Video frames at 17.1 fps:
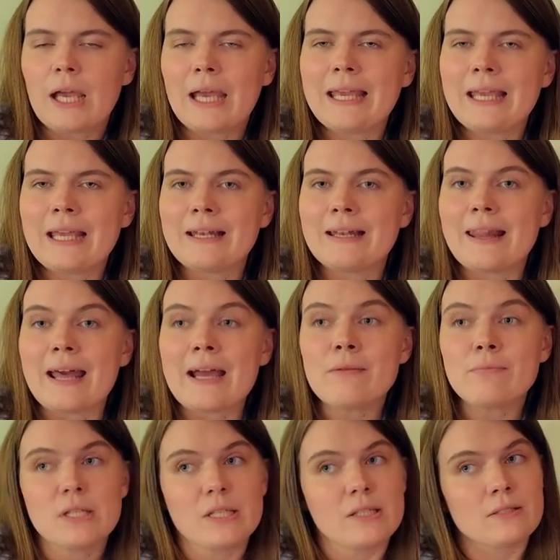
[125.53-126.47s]
and
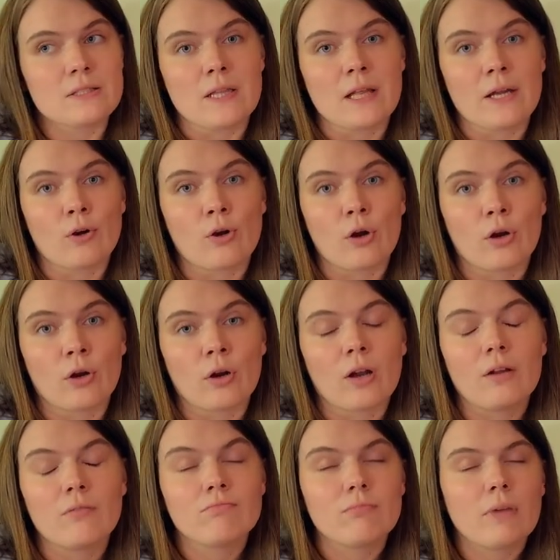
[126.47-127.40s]
that means there
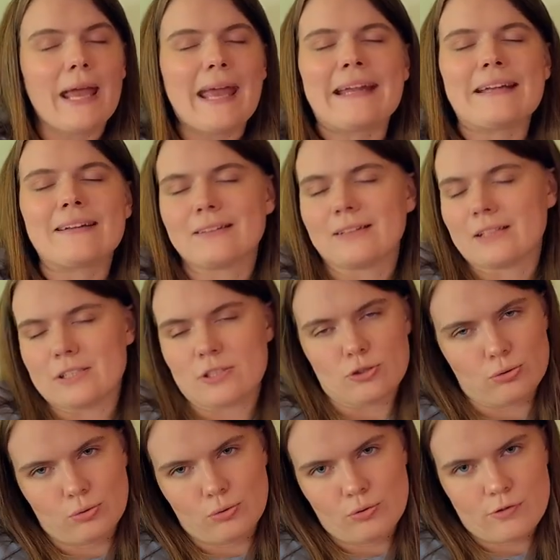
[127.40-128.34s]
are endless
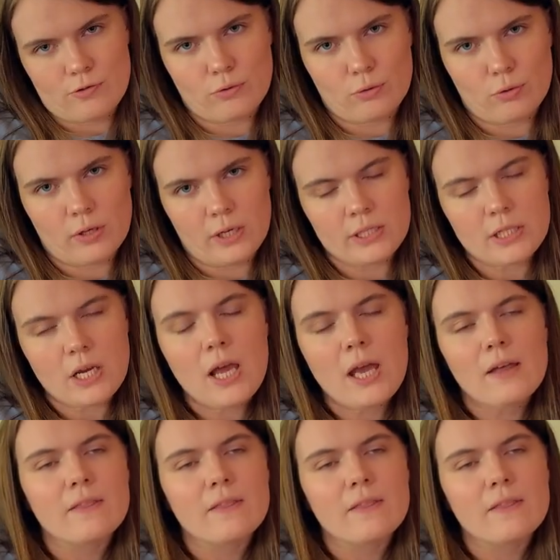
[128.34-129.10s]
tools for it.